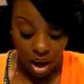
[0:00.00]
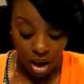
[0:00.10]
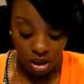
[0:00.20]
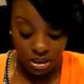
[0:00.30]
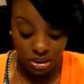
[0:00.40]

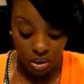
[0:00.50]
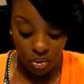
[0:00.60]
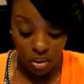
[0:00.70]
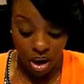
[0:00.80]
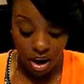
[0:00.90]

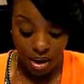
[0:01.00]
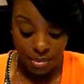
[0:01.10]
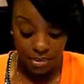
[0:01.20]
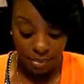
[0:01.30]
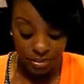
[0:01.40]
Also,
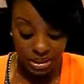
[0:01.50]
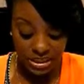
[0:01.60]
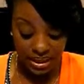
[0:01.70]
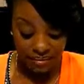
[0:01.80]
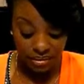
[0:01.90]
number
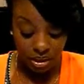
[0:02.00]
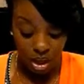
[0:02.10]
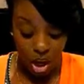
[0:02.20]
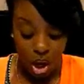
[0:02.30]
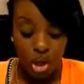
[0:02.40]
7,
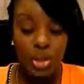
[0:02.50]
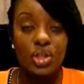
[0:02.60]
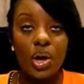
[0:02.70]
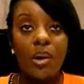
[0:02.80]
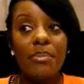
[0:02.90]

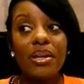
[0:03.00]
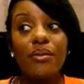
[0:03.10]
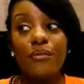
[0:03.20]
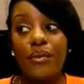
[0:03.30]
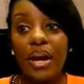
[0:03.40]
don't be
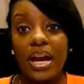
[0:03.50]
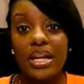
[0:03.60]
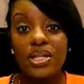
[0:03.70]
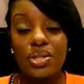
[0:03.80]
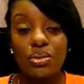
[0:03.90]

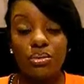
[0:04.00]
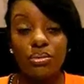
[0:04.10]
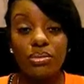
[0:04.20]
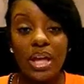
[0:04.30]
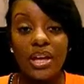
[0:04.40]
afraid to
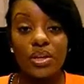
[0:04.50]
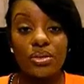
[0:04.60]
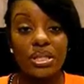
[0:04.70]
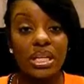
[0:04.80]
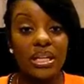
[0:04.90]
let your
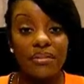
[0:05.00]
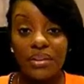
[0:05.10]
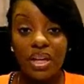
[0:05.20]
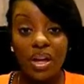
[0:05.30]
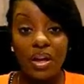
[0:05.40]

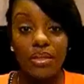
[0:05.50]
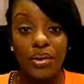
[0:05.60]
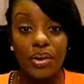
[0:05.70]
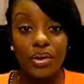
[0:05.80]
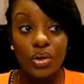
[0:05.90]
significant
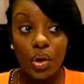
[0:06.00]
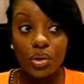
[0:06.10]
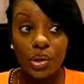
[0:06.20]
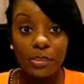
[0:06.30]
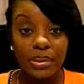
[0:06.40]
other know
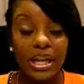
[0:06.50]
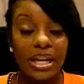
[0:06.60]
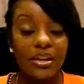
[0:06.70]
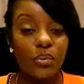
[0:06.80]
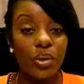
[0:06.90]
your
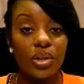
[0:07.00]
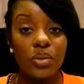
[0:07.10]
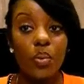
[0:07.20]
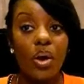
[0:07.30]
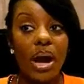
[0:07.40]
plan of what you
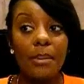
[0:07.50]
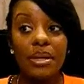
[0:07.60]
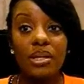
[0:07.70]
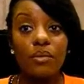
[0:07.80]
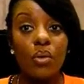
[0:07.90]
want. I
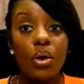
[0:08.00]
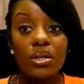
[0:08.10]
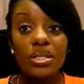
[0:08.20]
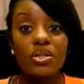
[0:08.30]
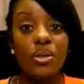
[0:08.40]
mean, of
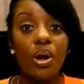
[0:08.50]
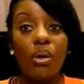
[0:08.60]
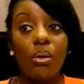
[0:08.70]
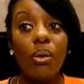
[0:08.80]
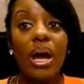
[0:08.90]
course, you
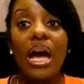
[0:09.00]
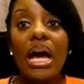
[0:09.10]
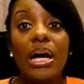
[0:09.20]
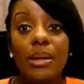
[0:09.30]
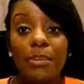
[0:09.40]
know,
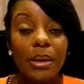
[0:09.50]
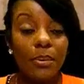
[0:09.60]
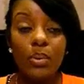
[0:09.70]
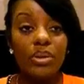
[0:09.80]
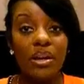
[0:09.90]

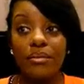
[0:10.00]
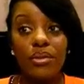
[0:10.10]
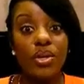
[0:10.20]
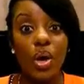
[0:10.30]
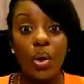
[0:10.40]
people will never
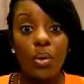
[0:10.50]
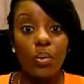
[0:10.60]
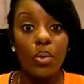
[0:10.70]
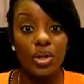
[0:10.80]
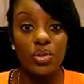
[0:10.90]
know
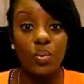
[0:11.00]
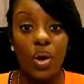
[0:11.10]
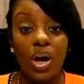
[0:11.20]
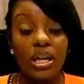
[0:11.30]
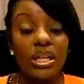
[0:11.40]
what you
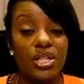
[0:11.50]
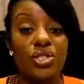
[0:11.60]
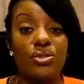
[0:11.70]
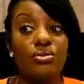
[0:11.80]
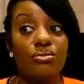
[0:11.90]
want
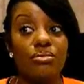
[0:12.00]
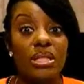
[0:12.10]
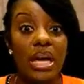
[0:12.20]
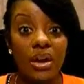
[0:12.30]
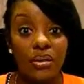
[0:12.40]
unless you
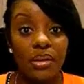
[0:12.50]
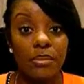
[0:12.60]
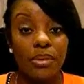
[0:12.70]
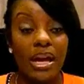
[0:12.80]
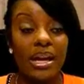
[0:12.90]
tell
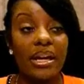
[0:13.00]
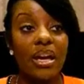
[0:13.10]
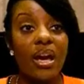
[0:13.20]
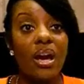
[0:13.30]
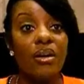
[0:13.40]
them. Like,
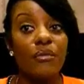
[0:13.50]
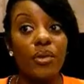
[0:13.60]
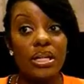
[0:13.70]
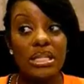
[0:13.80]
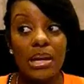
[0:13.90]

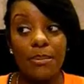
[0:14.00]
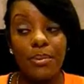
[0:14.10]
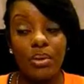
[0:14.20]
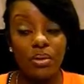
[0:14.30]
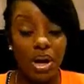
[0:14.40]
for
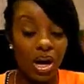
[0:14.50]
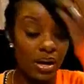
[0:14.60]
example,